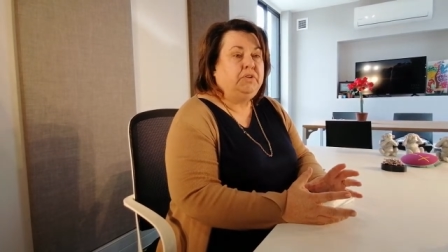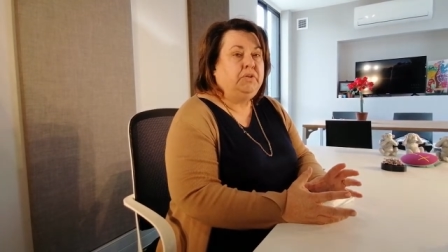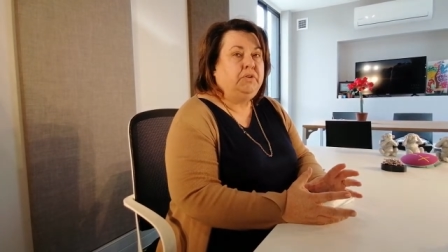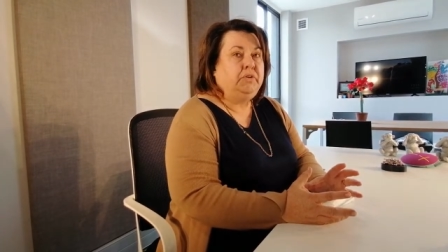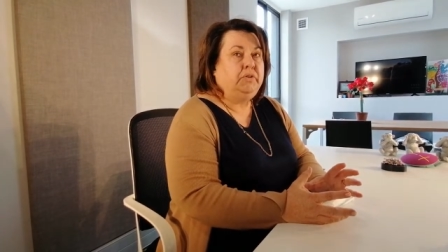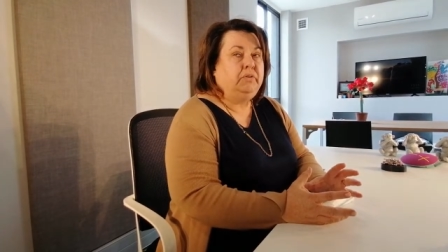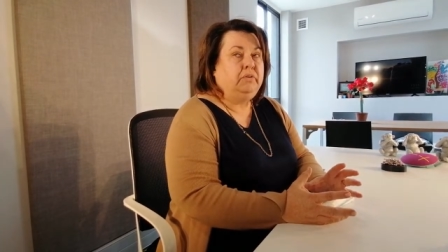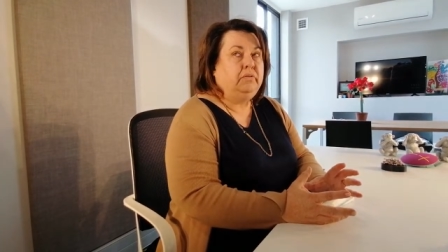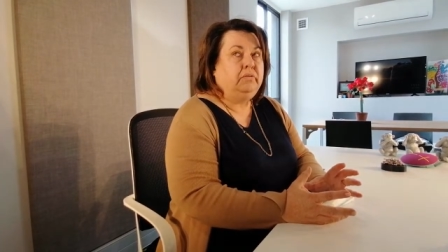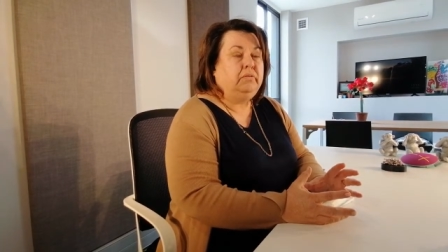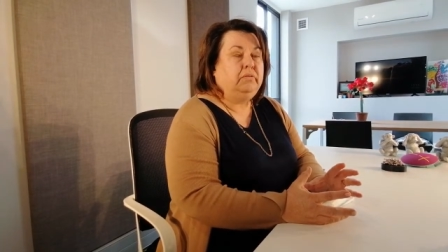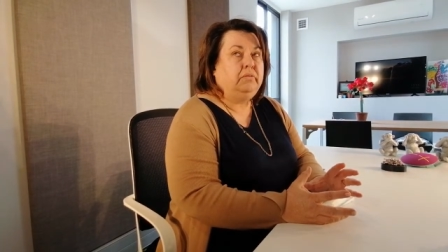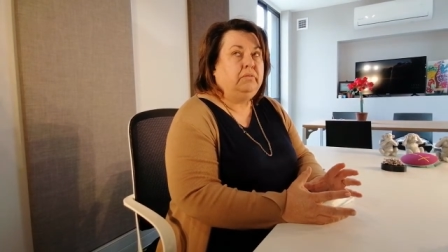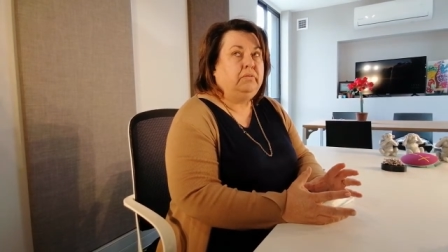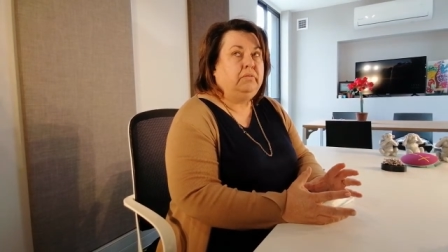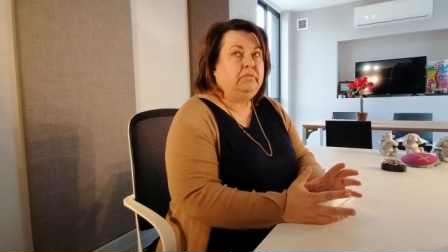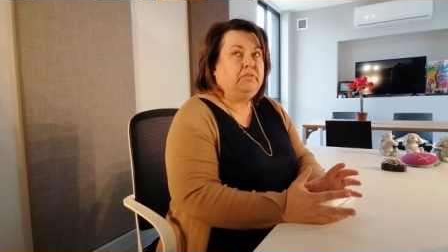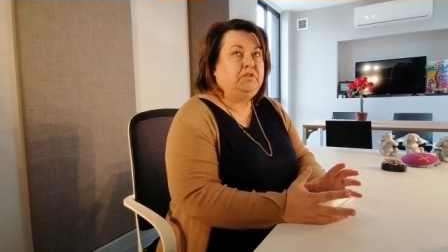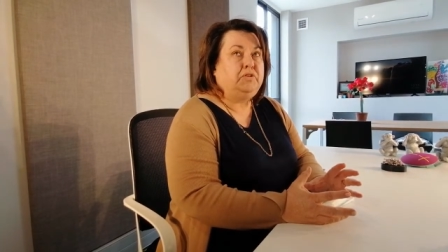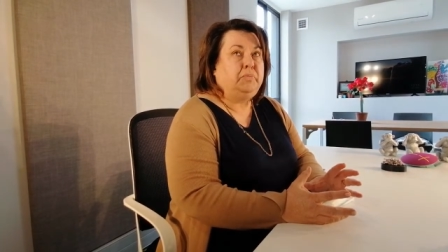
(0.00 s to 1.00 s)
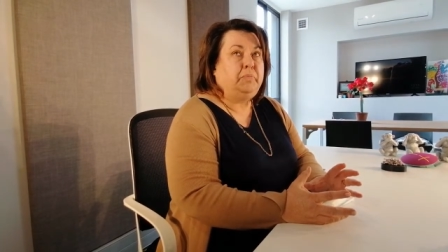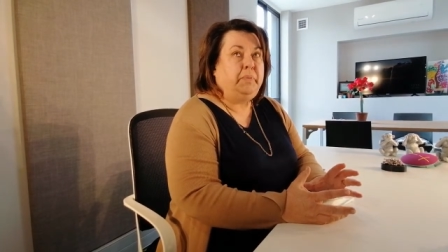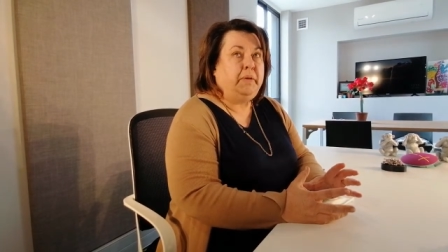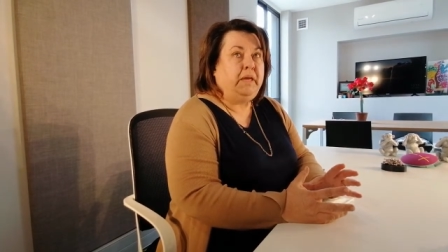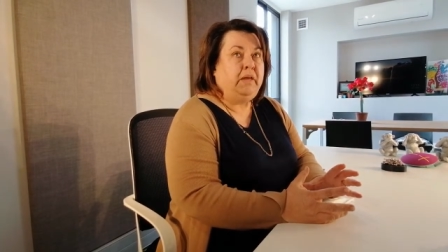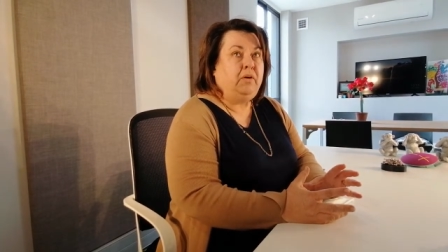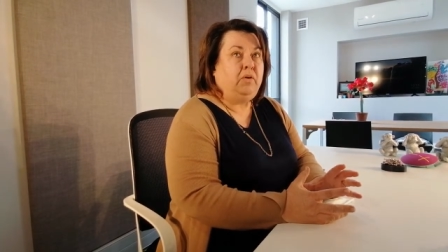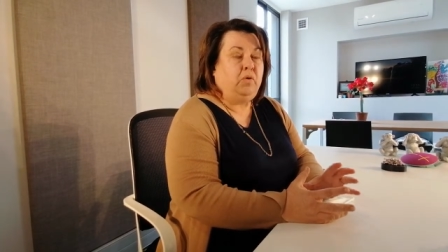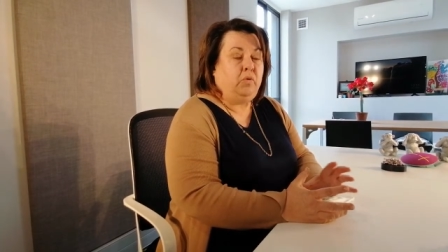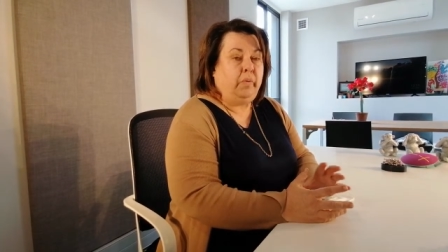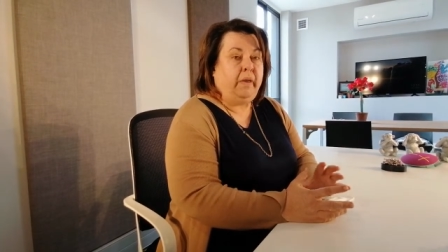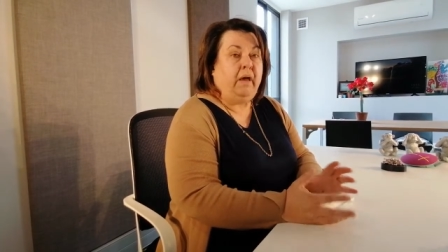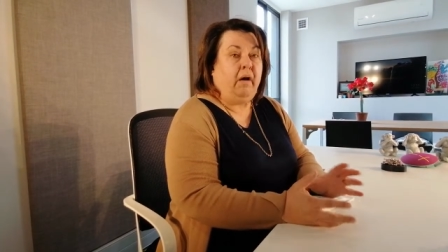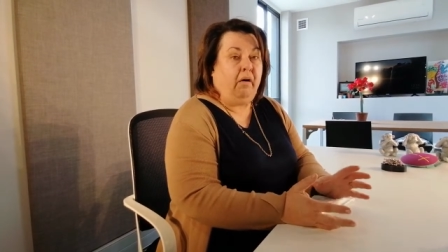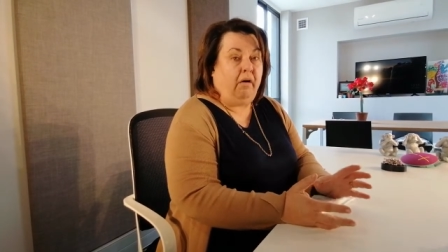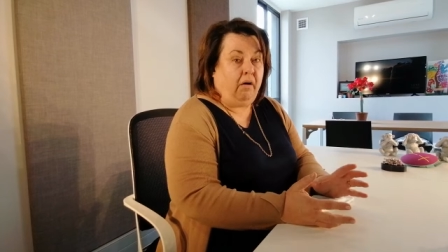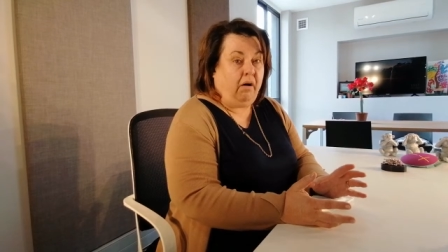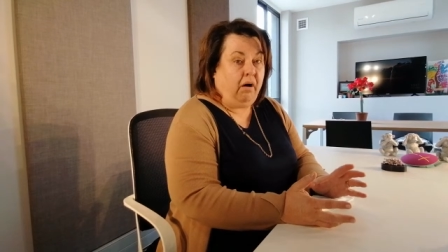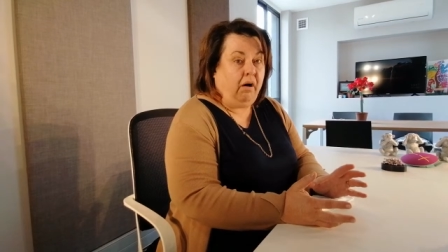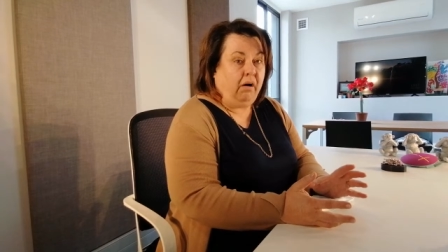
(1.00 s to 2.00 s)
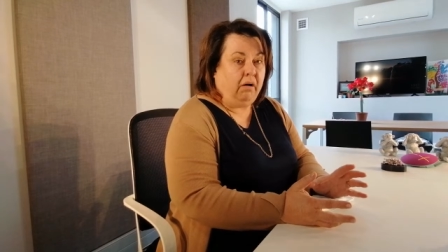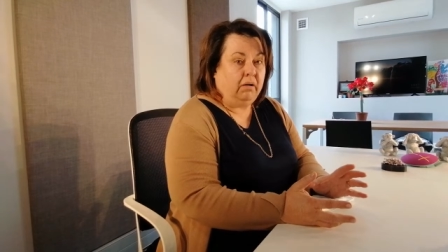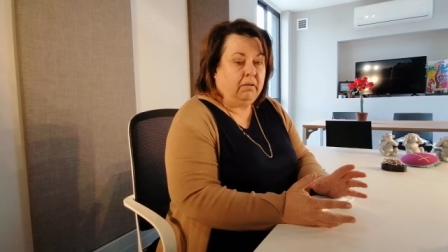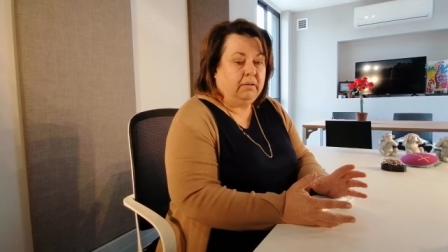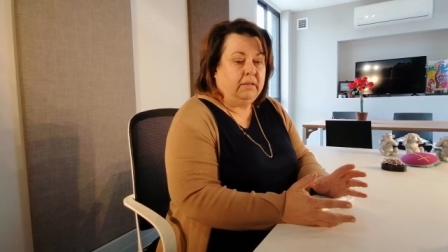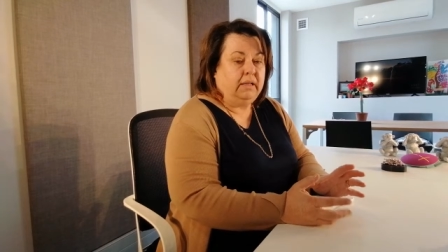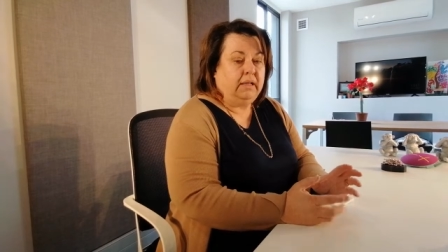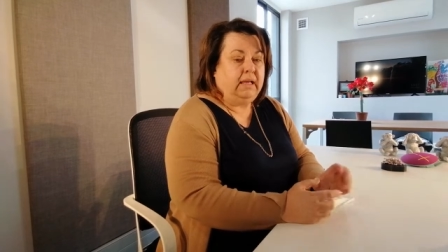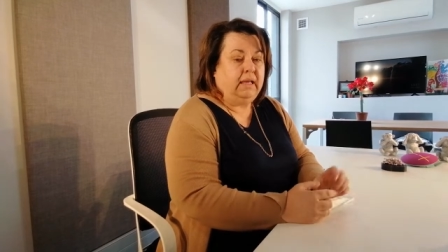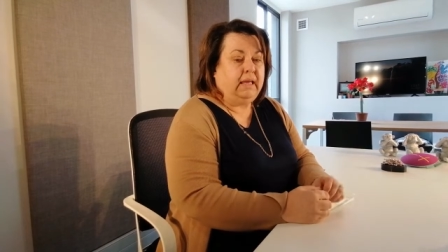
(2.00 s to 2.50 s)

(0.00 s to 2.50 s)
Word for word: to, to be who we are.